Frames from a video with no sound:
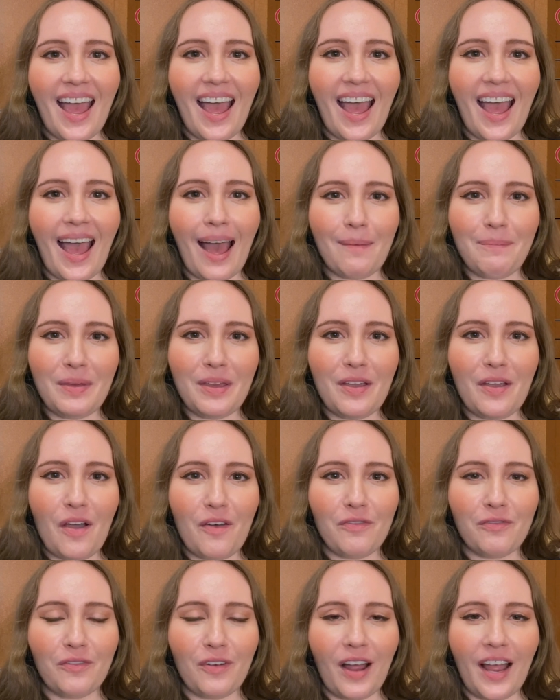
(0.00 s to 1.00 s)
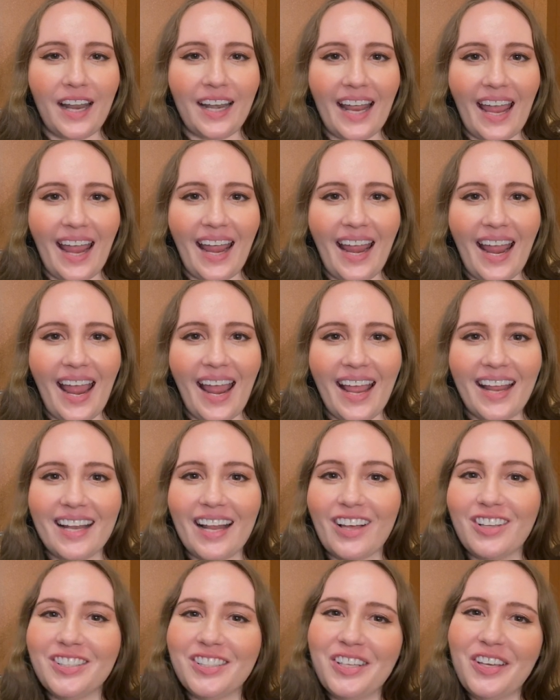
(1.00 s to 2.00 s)
Happy Friday and
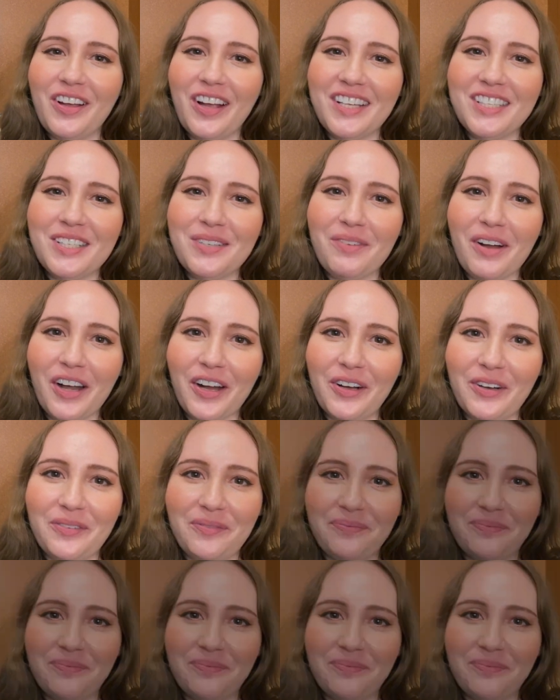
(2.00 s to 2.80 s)
I'll see you guys tomorrow.